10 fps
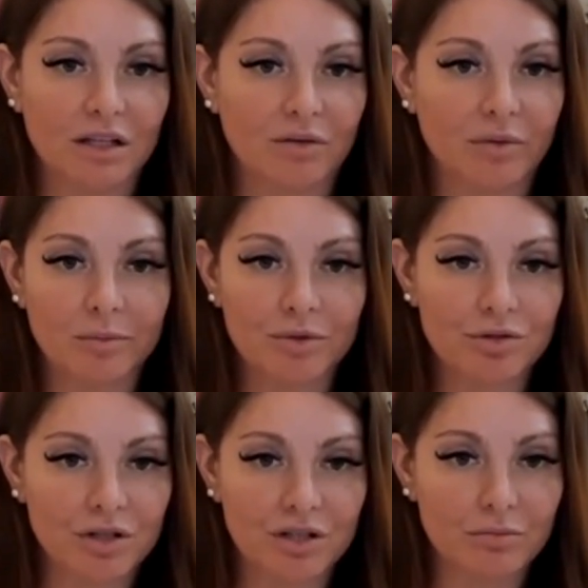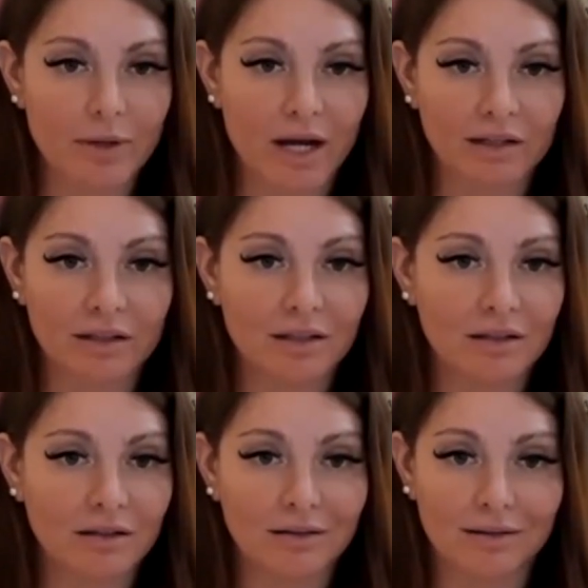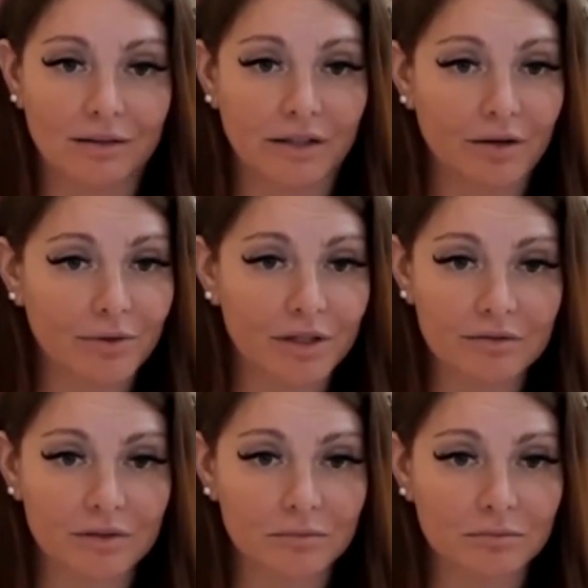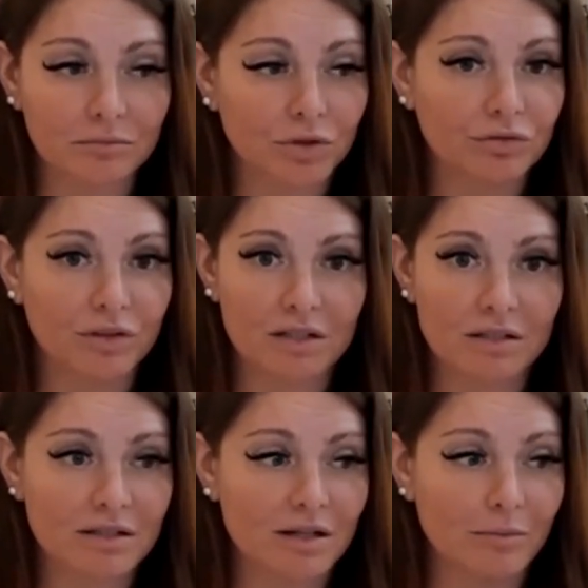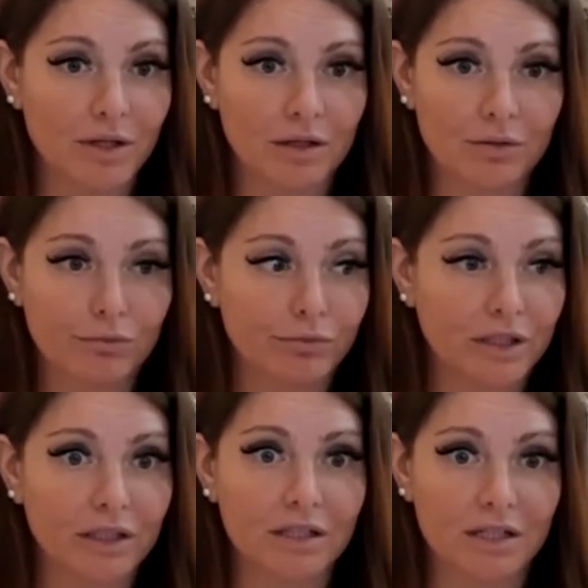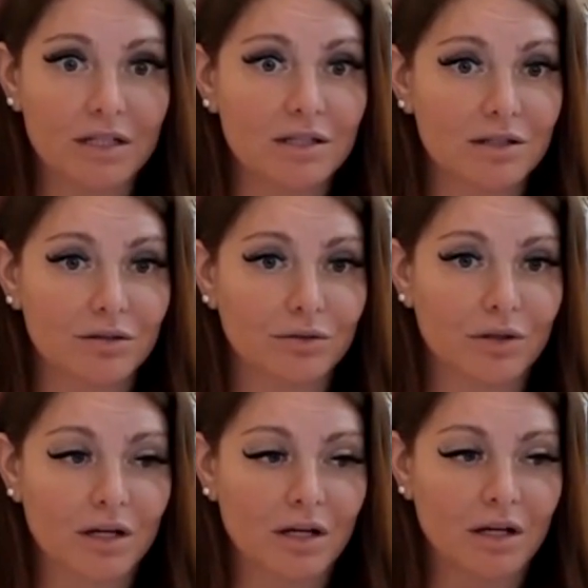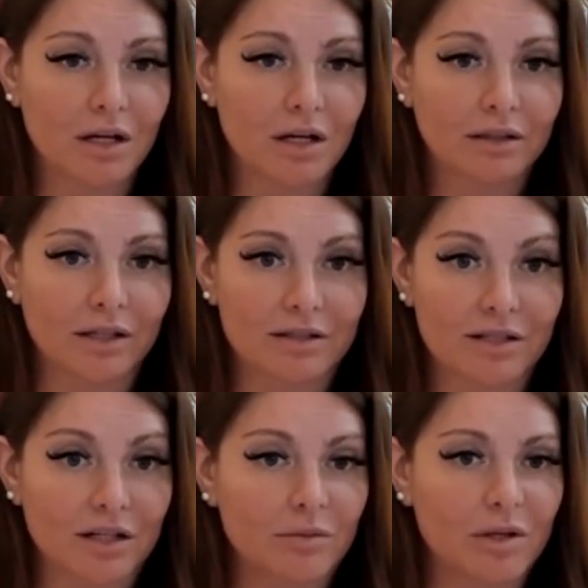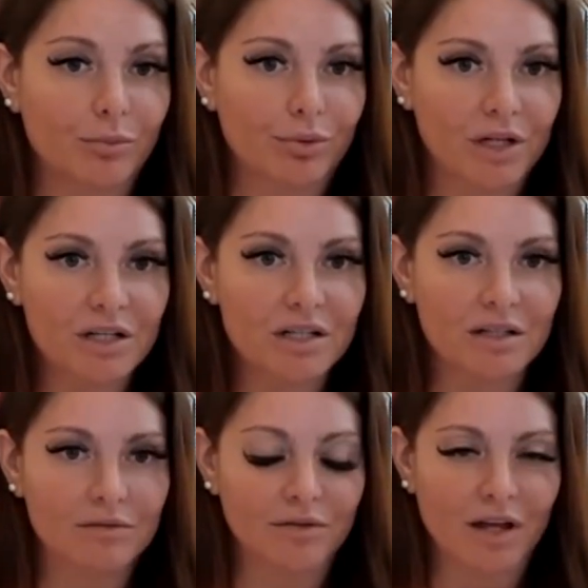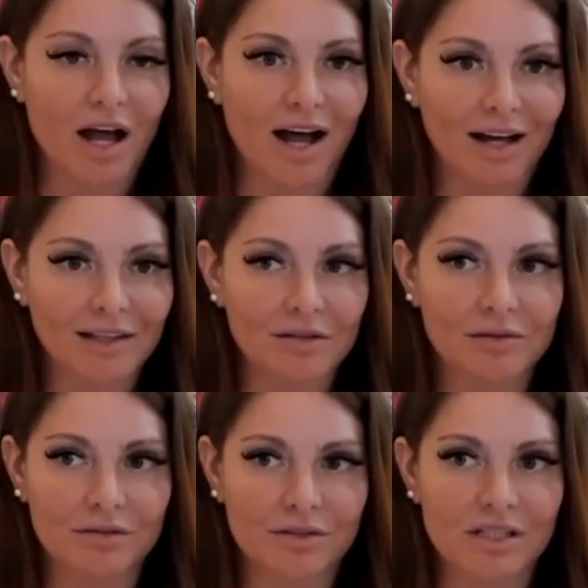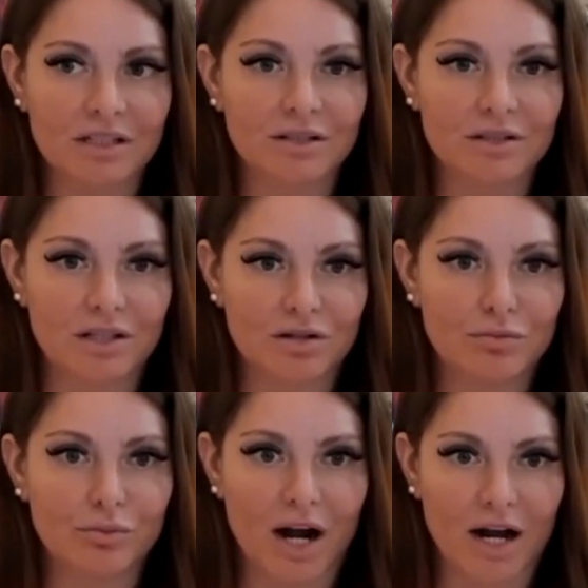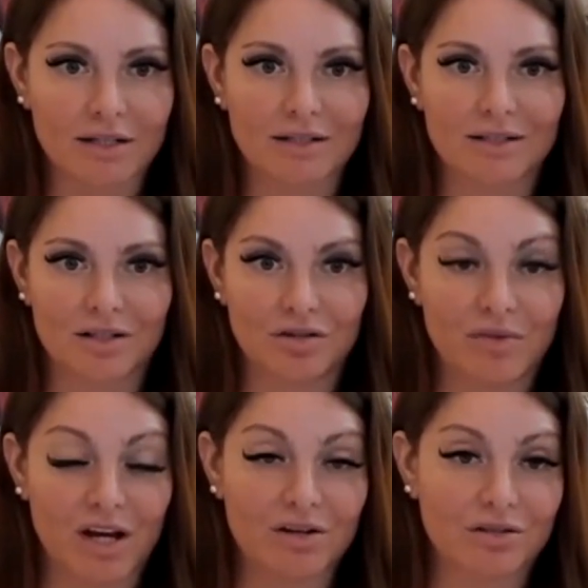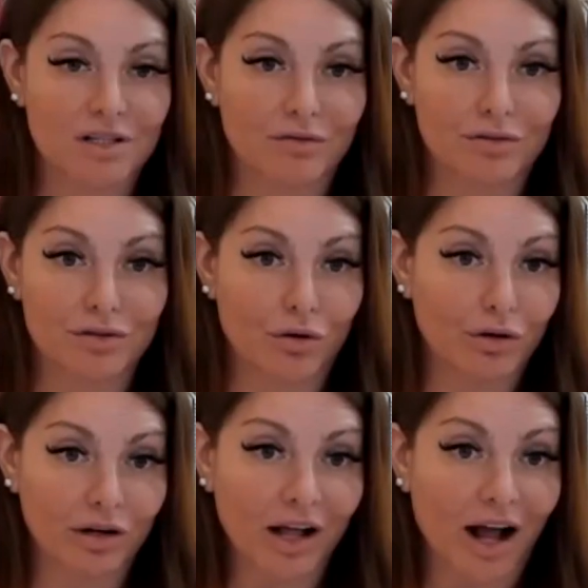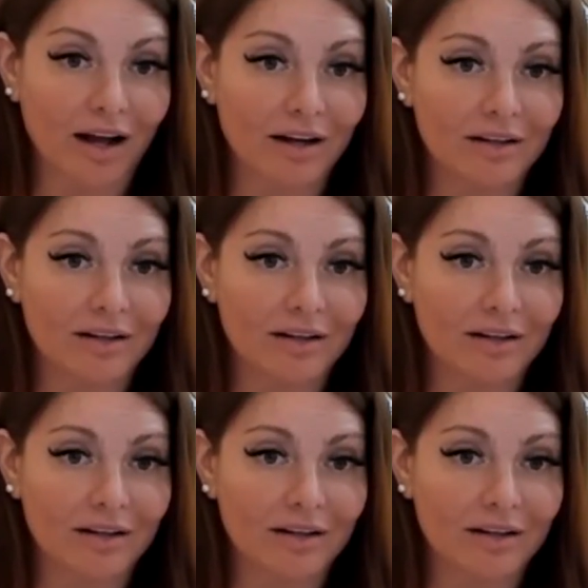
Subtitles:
If people treat you badly, get rid of them. Move on to somebody who really needs you, that's going to be appreciative of the high level of skills that you practiced and you made yourself so good at.